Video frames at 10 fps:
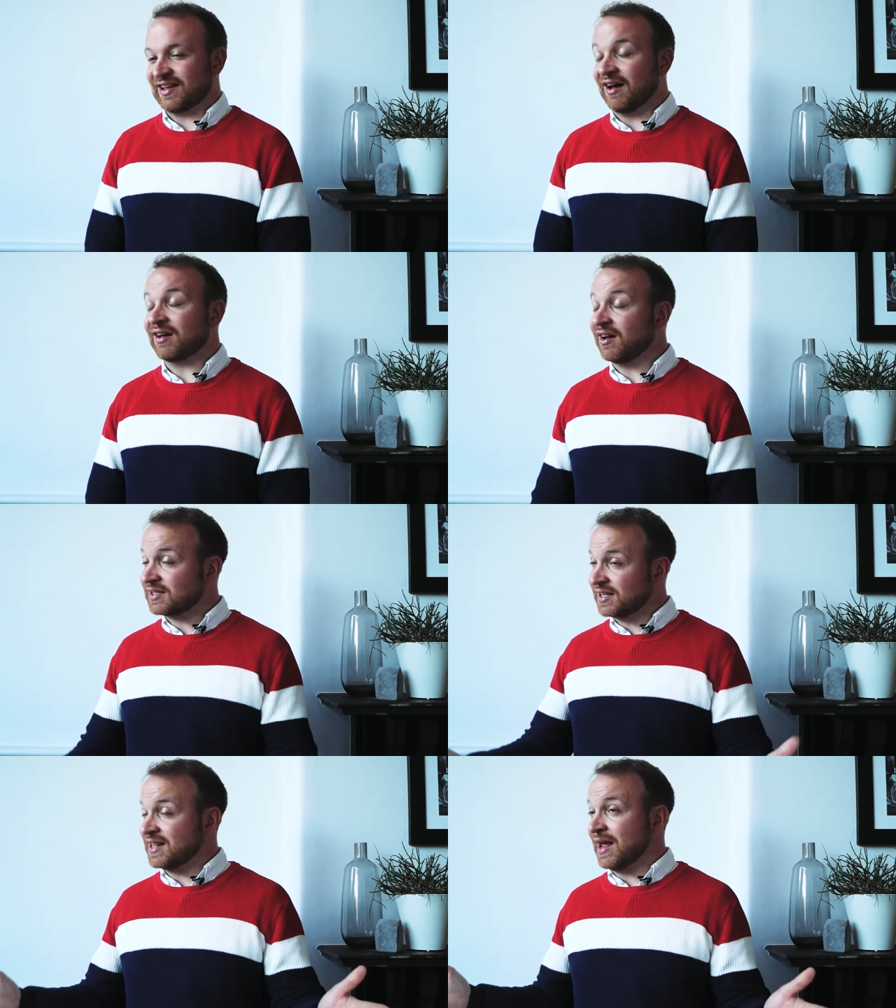
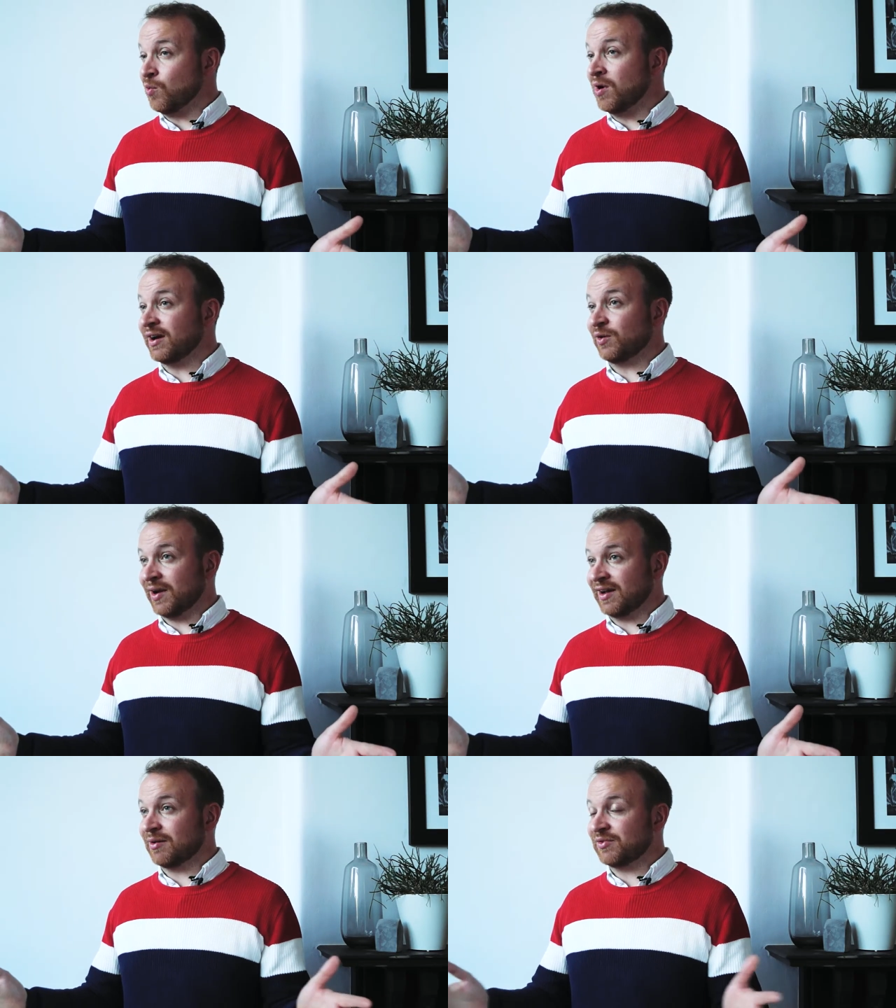Casting the net wide when
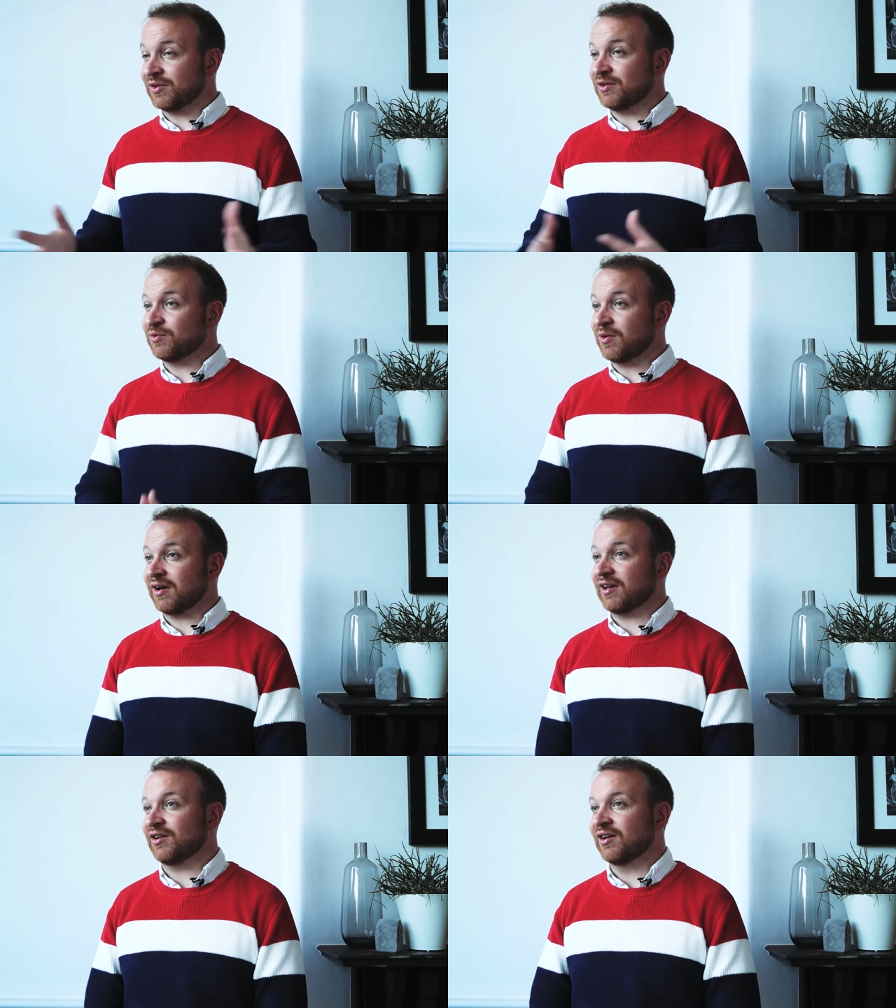it comes to who's
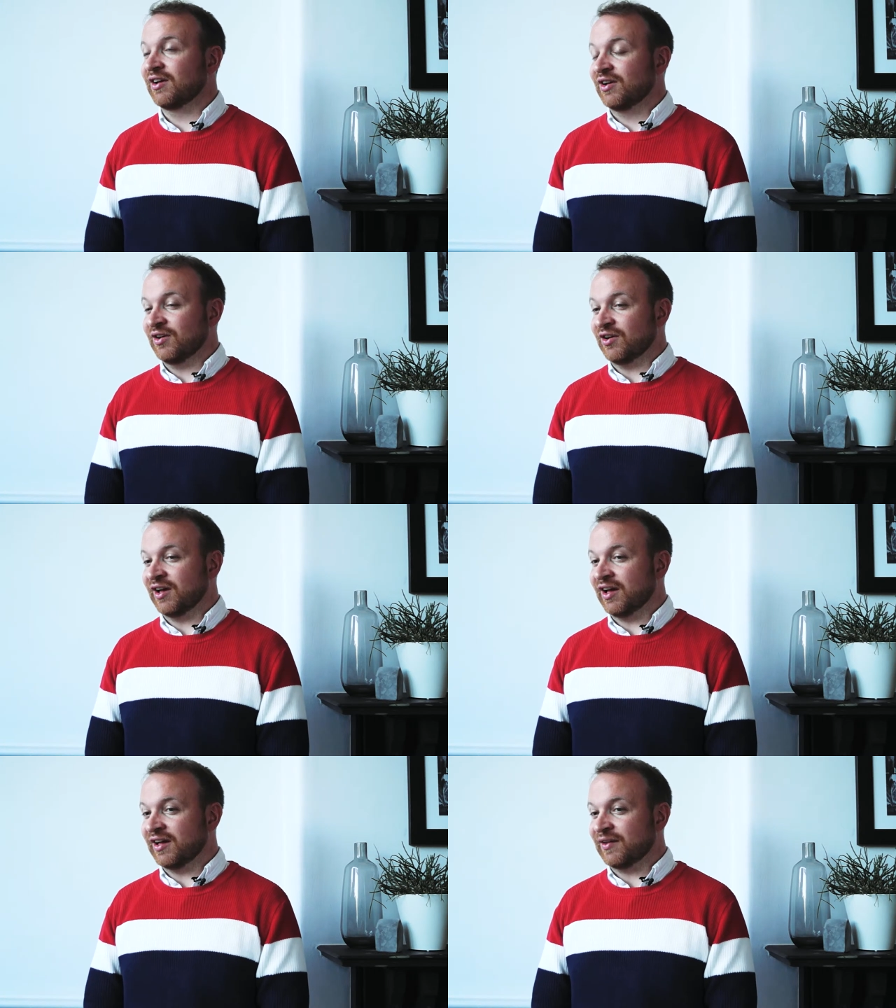working
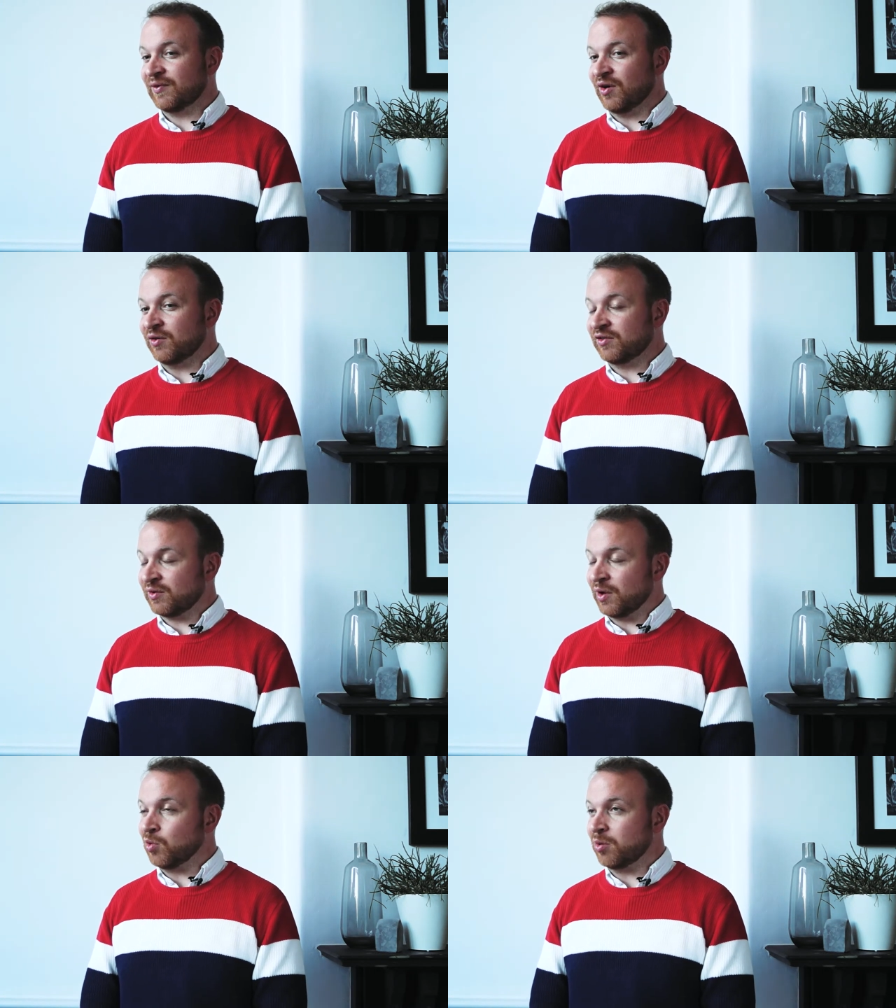uh, on,
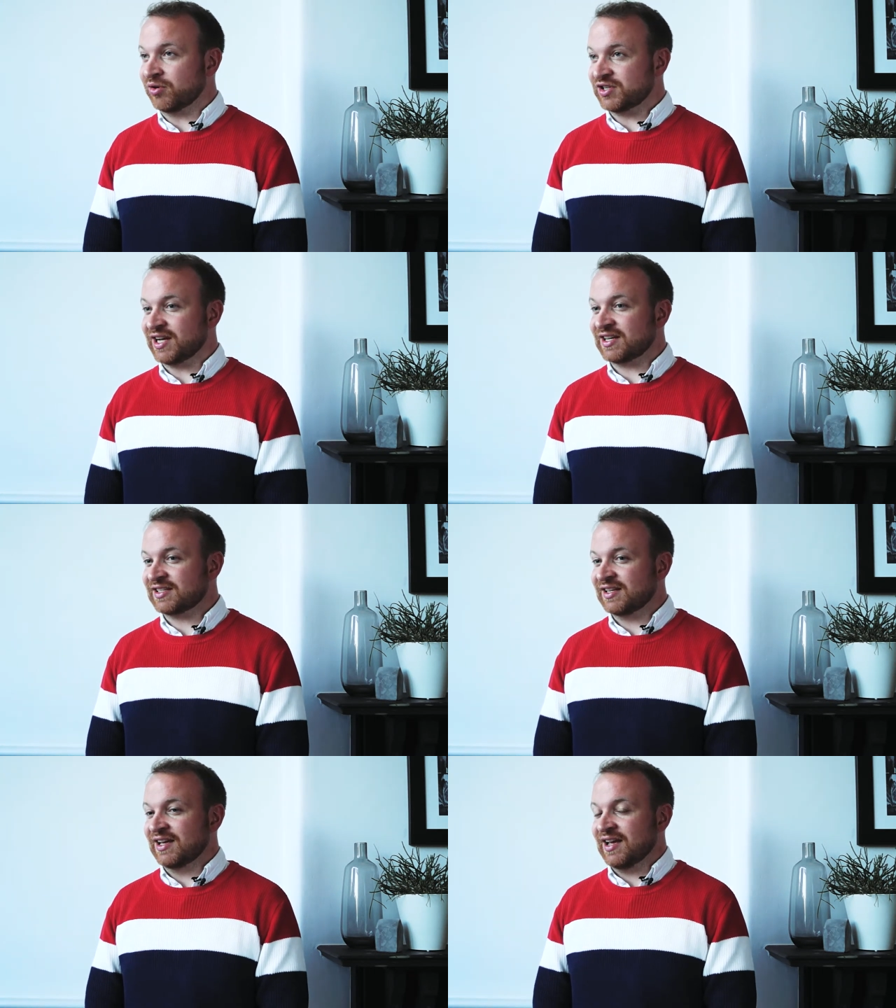on what projects,